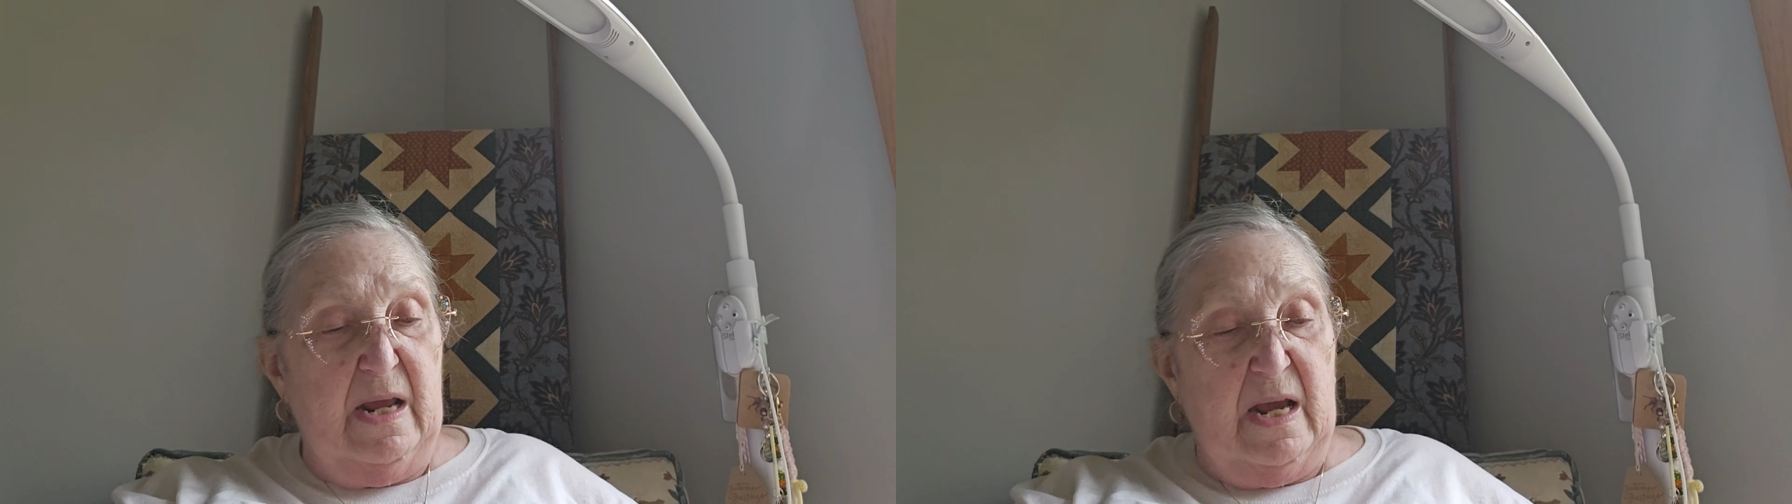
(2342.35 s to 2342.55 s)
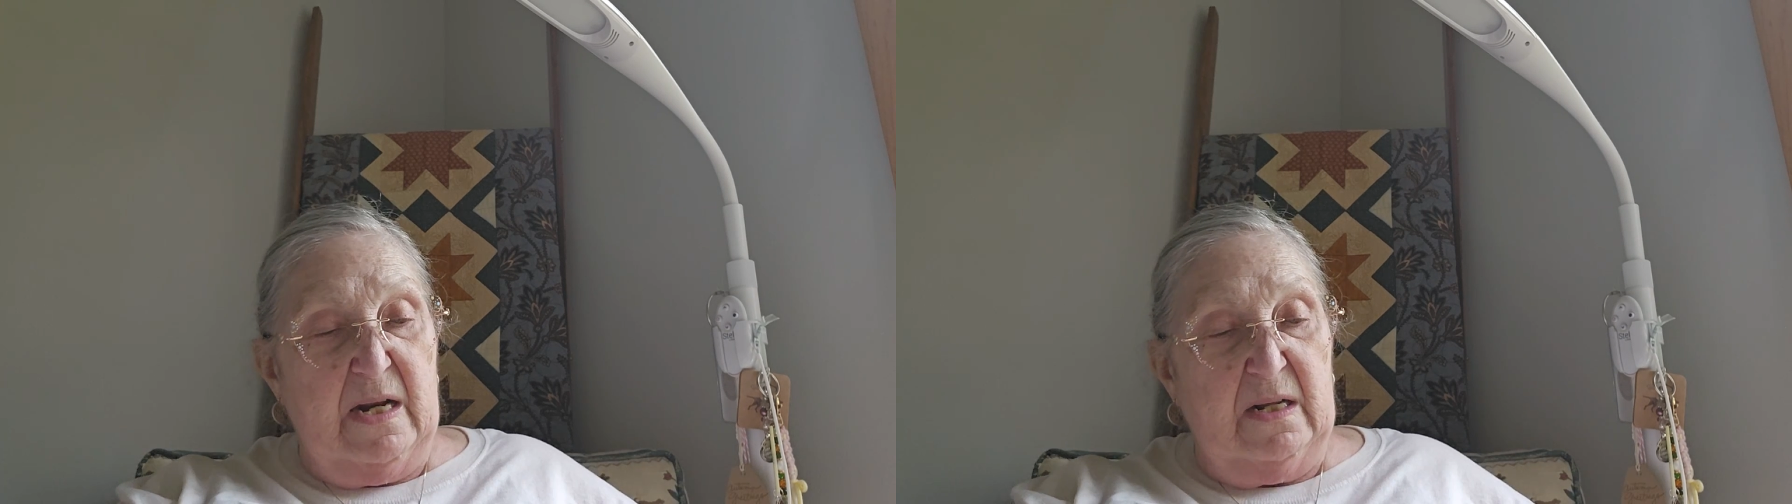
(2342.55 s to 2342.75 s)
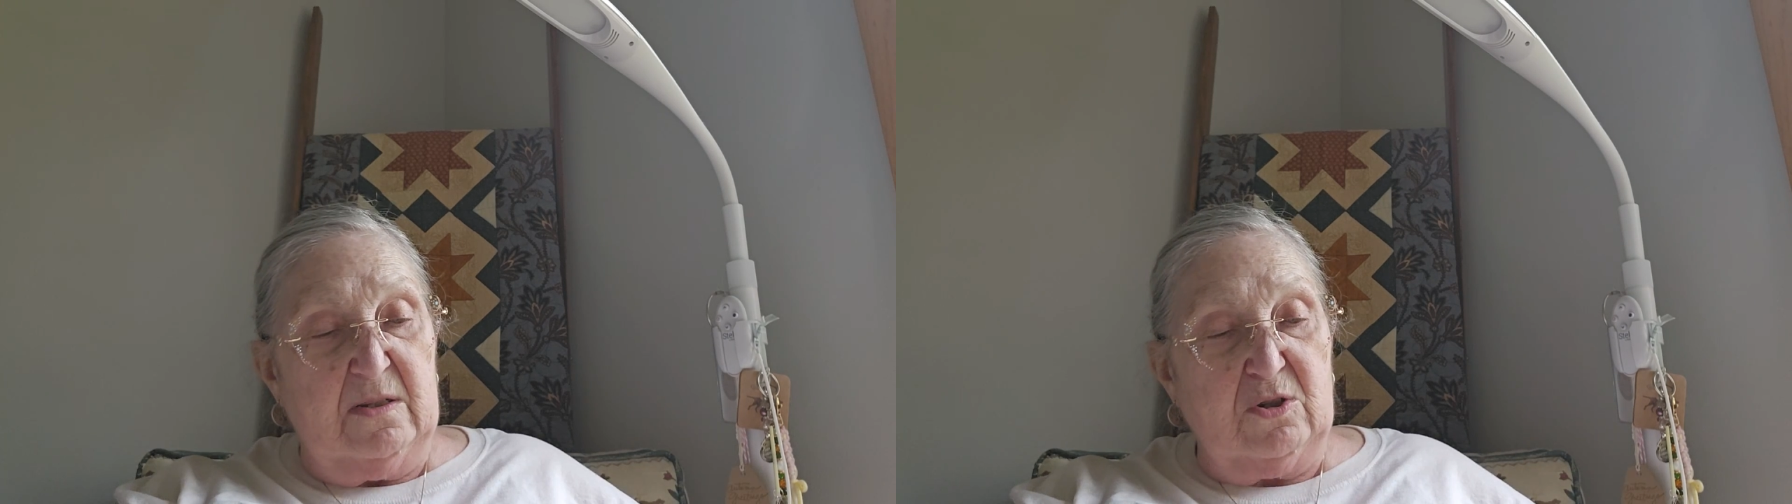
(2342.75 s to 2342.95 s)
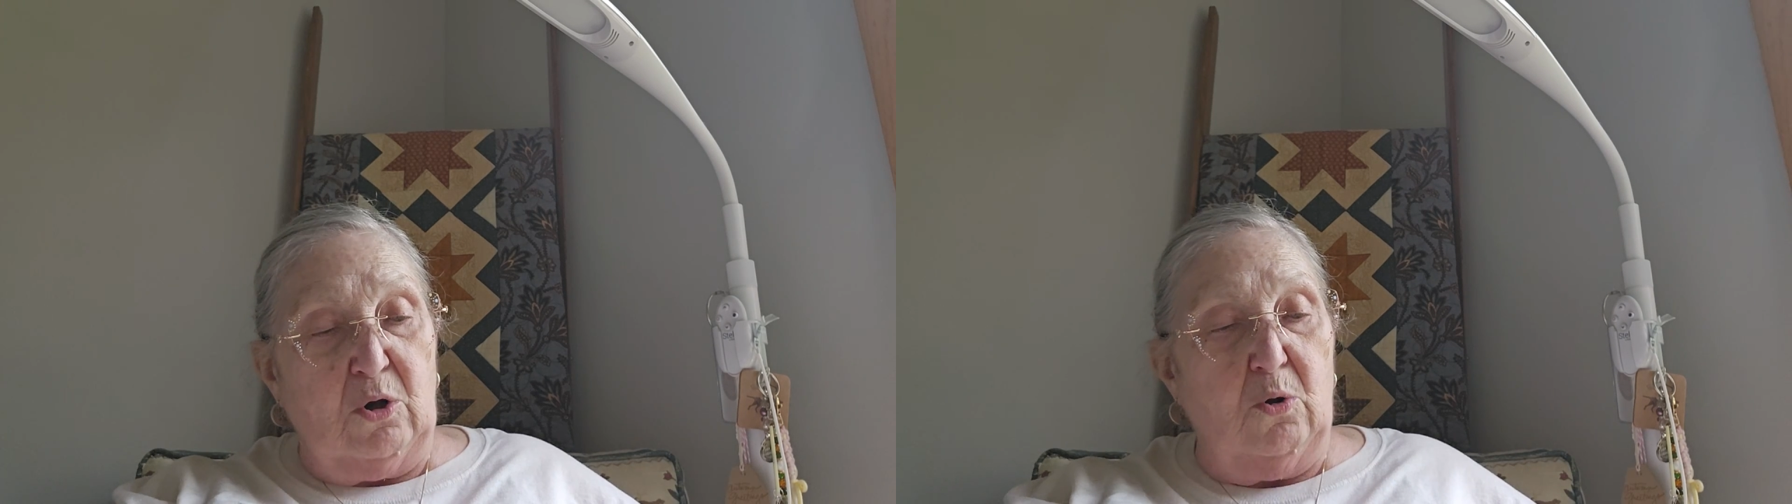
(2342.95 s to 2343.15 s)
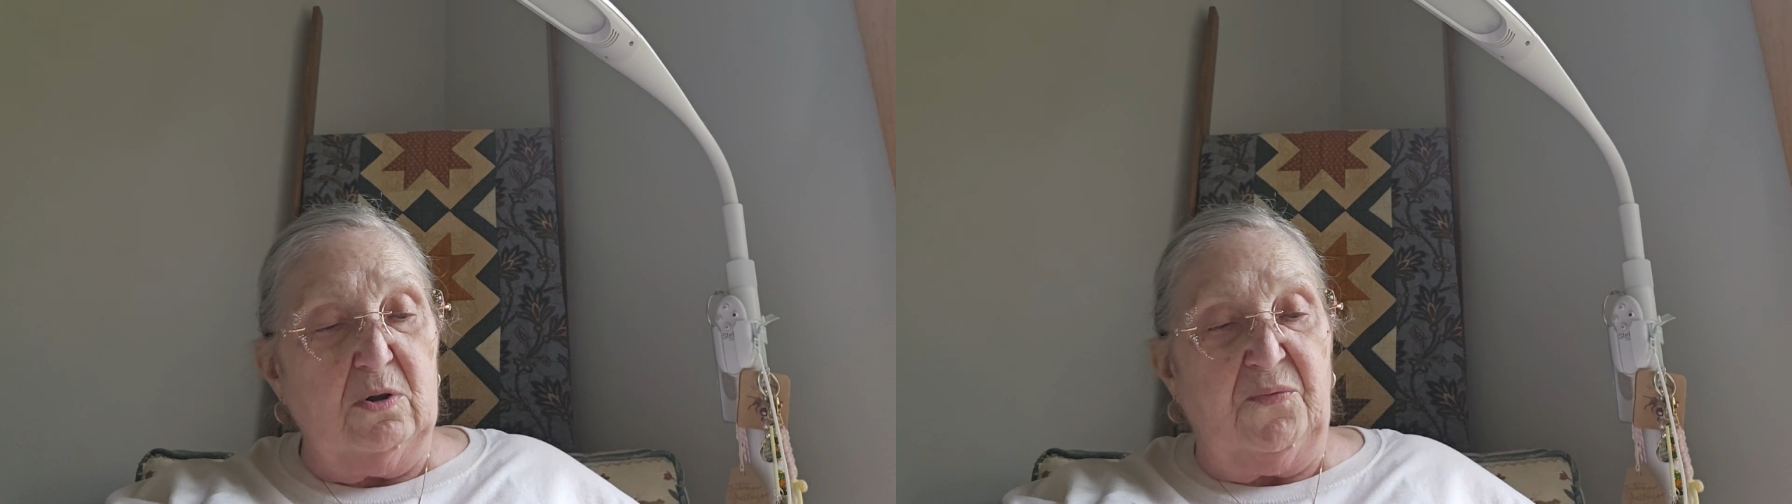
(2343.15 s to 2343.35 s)
and it's
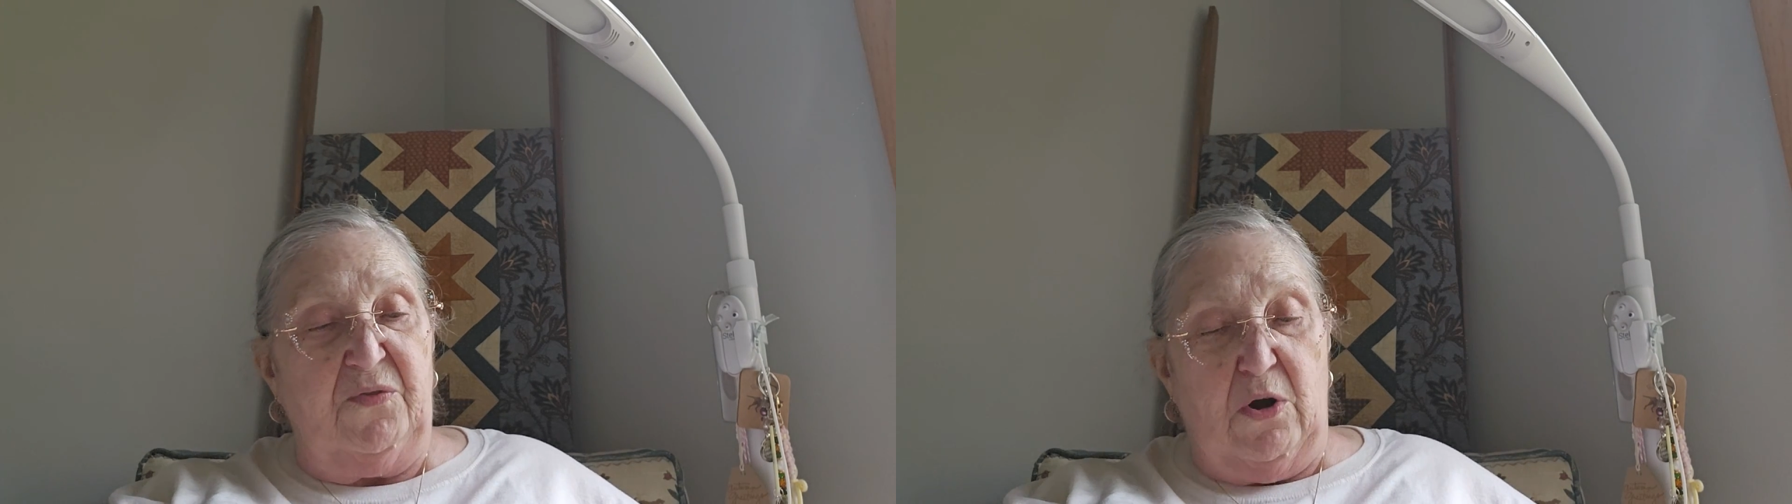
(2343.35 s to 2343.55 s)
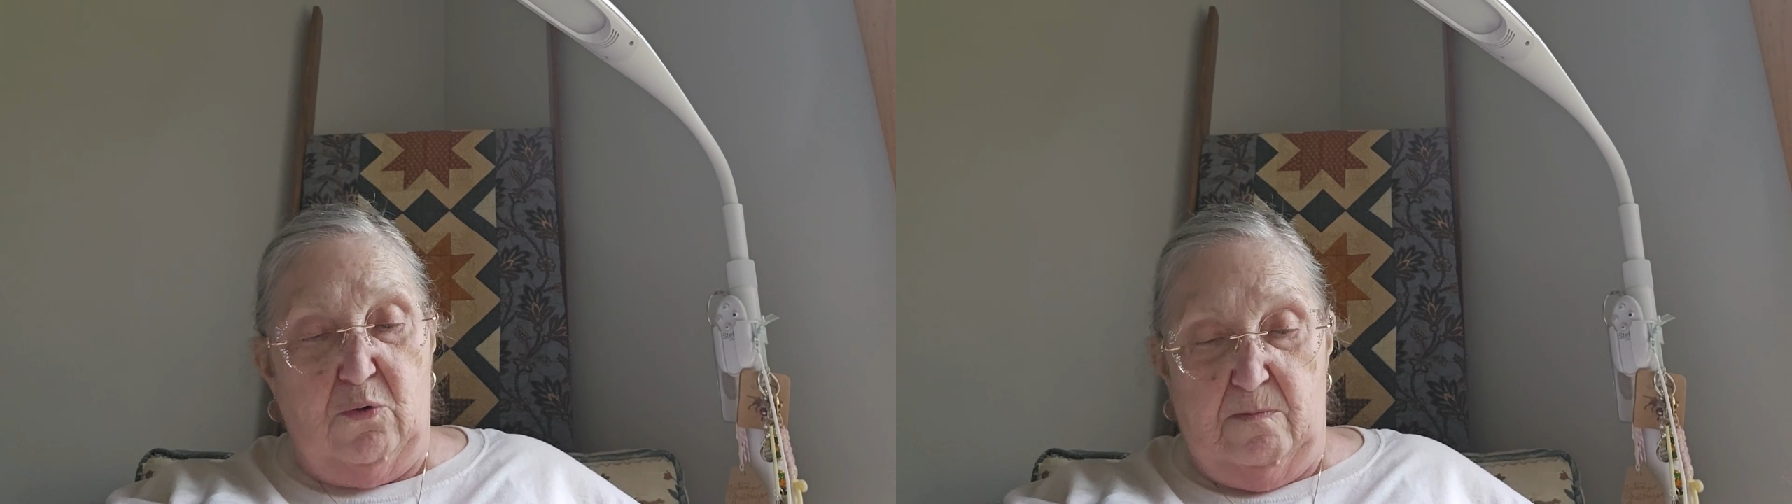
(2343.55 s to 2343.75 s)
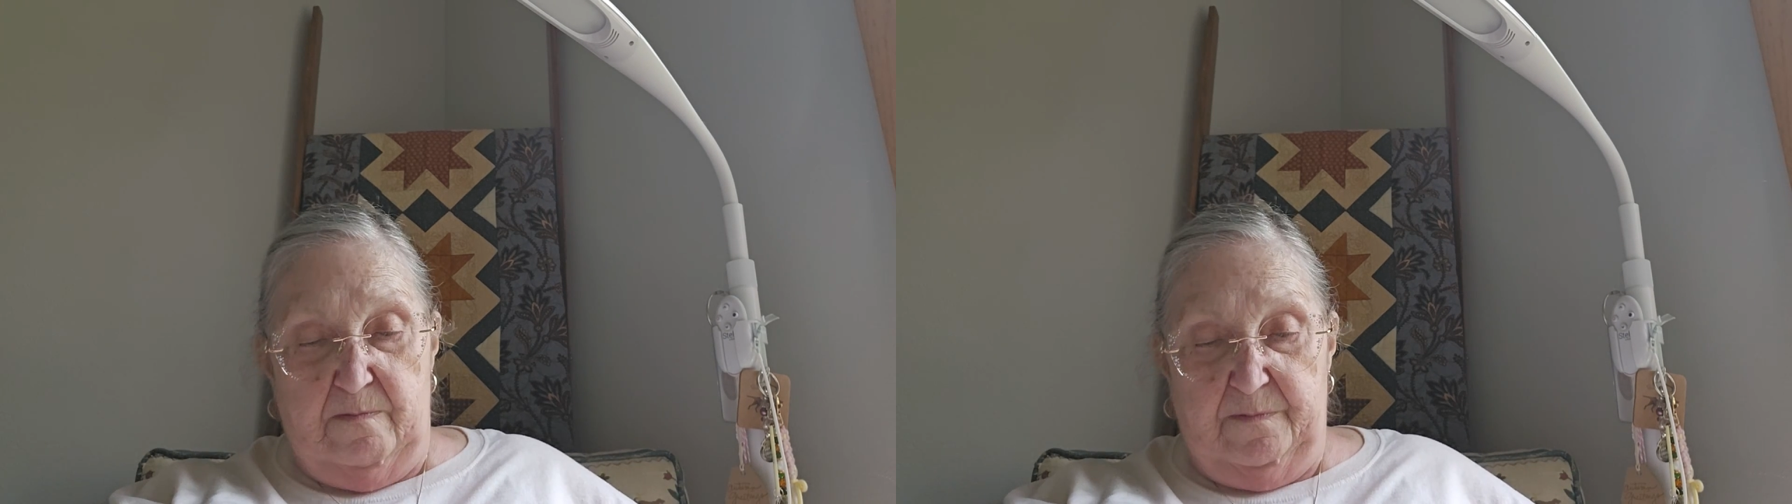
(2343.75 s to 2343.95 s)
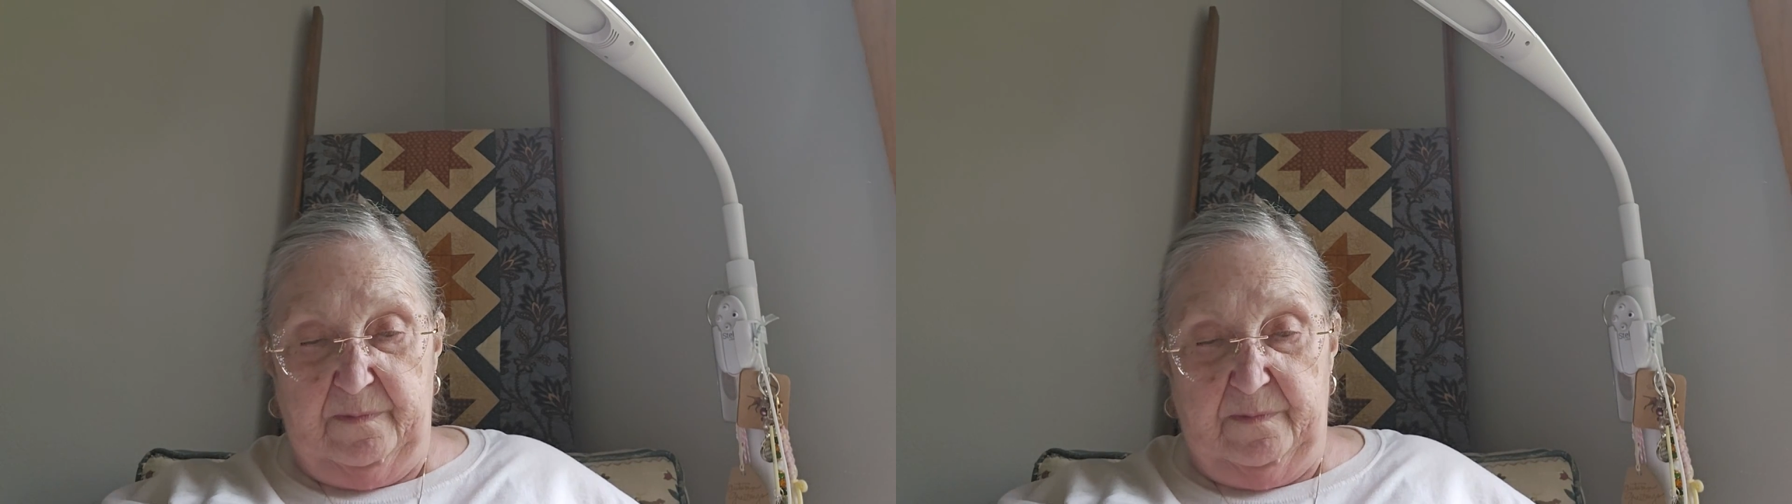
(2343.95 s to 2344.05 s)
Cold Foam.